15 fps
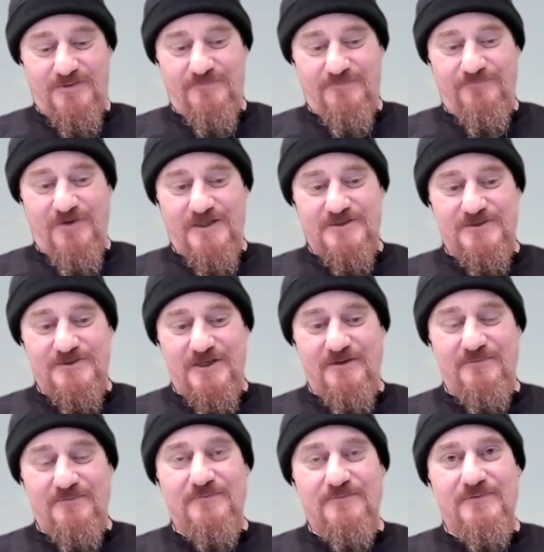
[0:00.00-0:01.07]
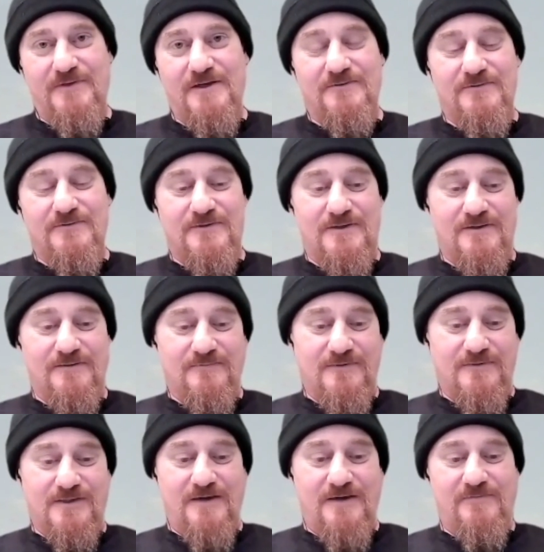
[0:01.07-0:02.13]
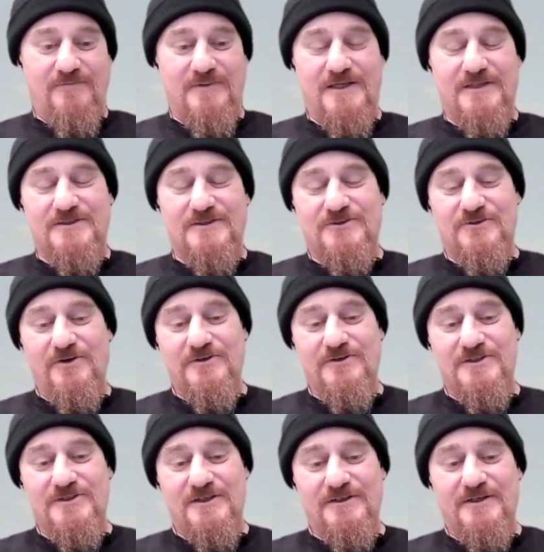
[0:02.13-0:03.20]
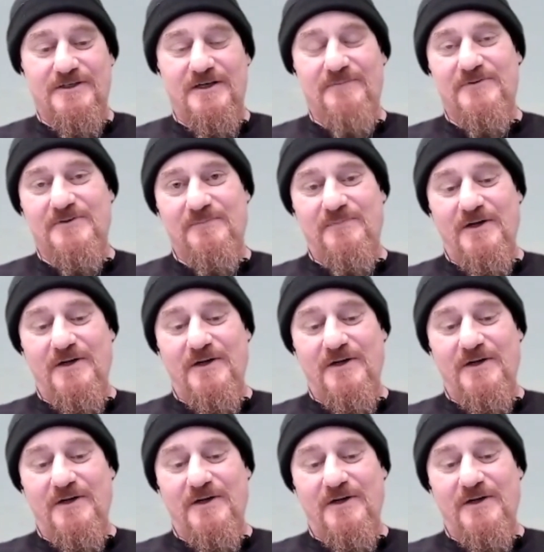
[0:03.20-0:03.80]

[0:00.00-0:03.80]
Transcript: facts that the government has signed New Zealand up to the